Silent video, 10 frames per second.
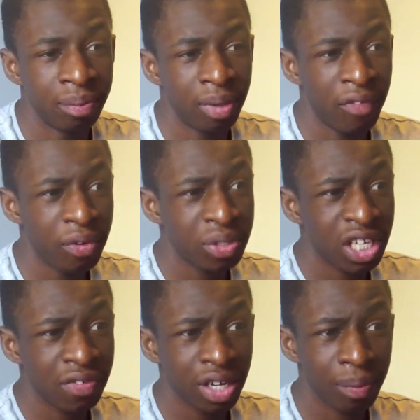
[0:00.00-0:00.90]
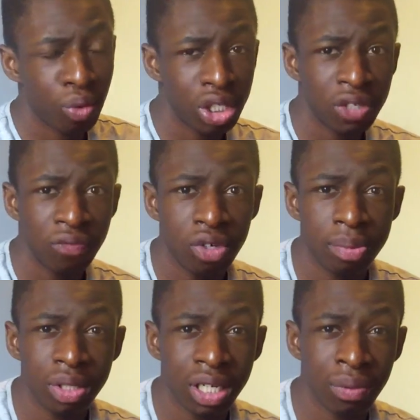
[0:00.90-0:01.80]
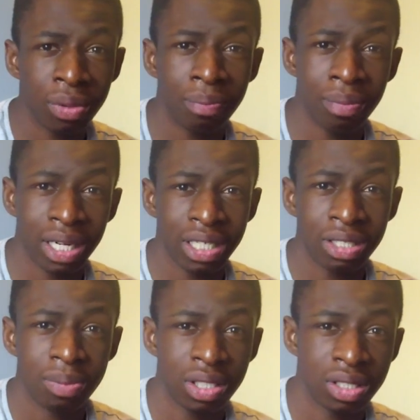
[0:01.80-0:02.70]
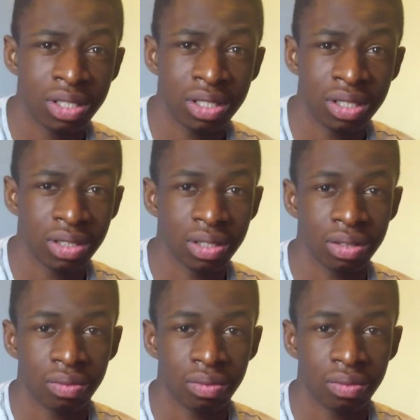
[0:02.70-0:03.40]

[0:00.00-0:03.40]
If it was giving up watching football, then I wouldn't mind, because